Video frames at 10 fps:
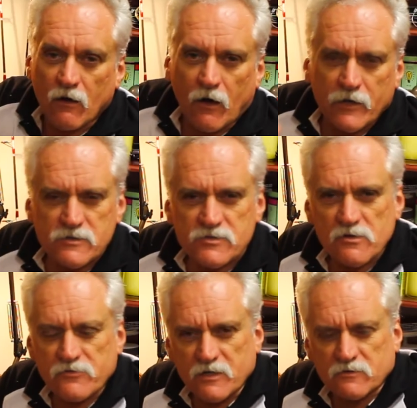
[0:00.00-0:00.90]
I used to
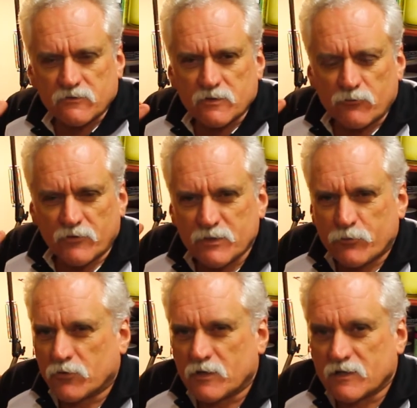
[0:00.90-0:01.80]
think that the really
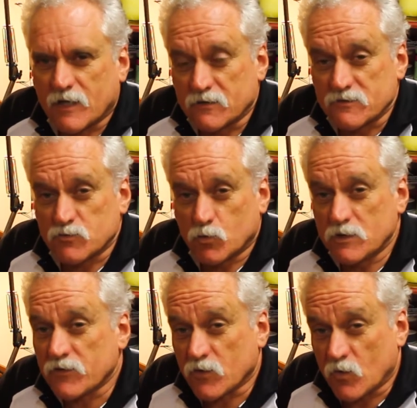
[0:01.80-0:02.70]
bright colours
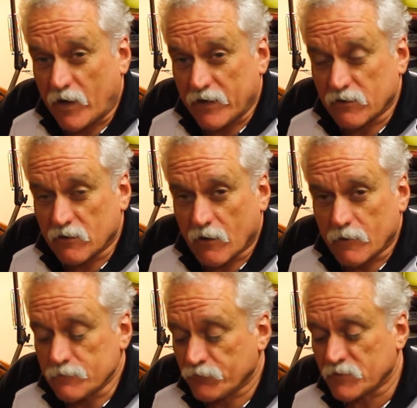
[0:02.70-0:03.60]
weren't the way to
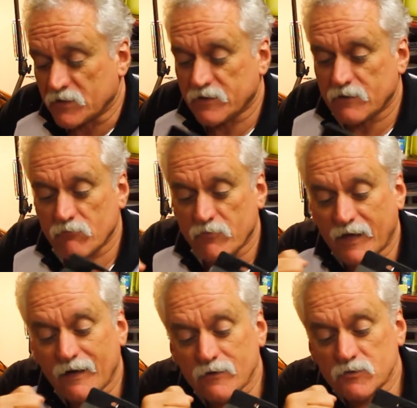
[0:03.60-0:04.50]
go, and yet
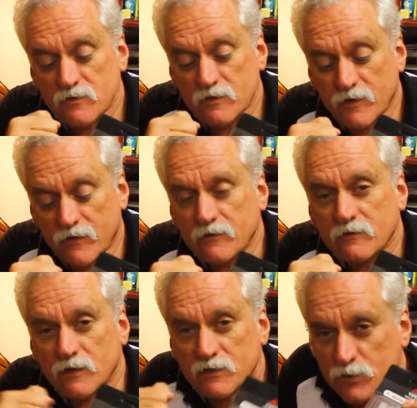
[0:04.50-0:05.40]
that lure there,
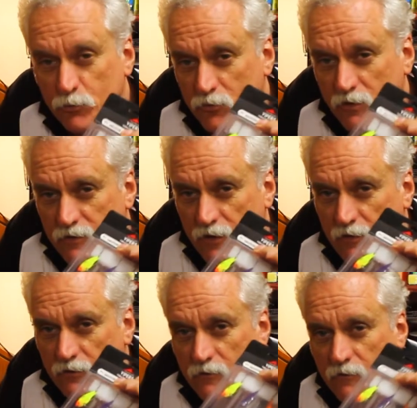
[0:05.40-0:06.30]
a little bright
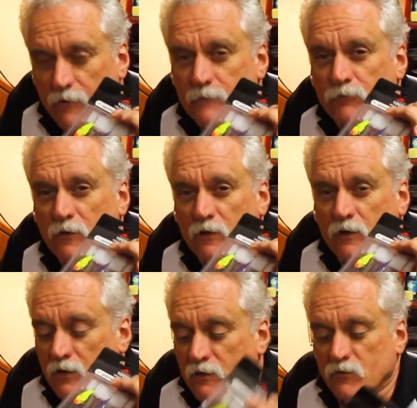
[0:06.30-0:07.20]
yellow guy,
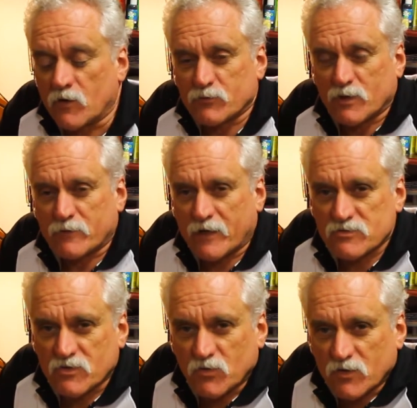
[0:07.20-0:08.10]
one of my
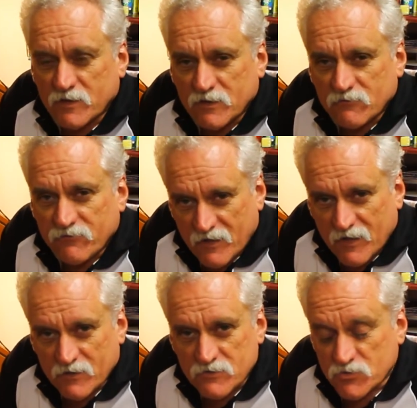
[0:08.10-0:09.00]
mates called Ian
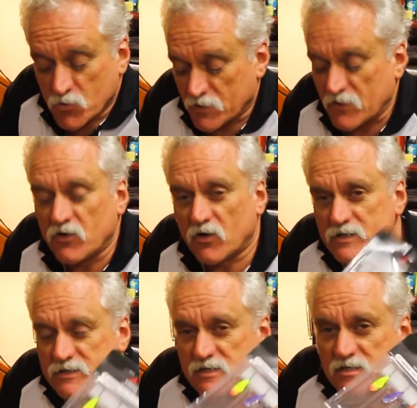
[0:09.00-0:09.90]
Fellows caught a
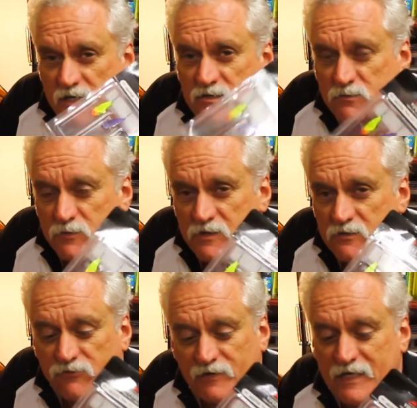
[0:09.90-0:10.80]
90
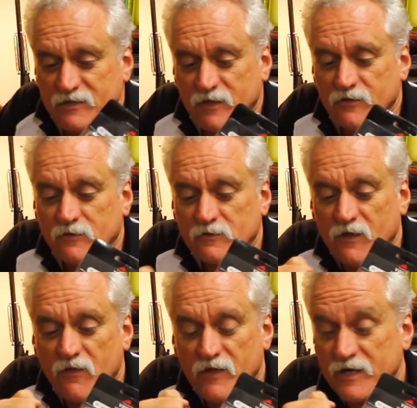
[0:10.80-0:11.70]
centimetre flathead
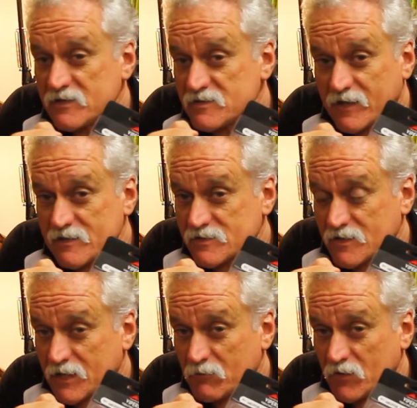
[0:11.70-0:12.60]
on that exact
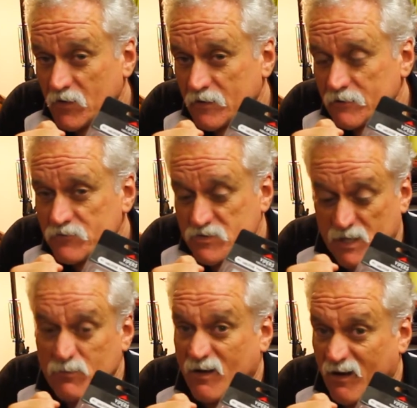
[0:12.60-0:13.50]
same lure,
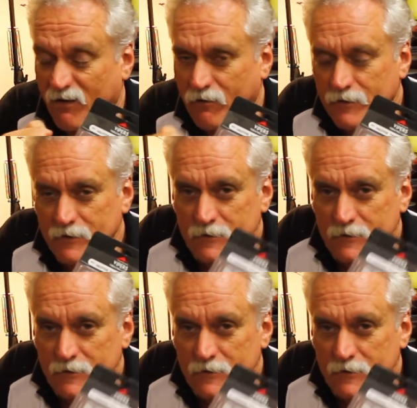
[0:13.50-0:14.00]
same colour,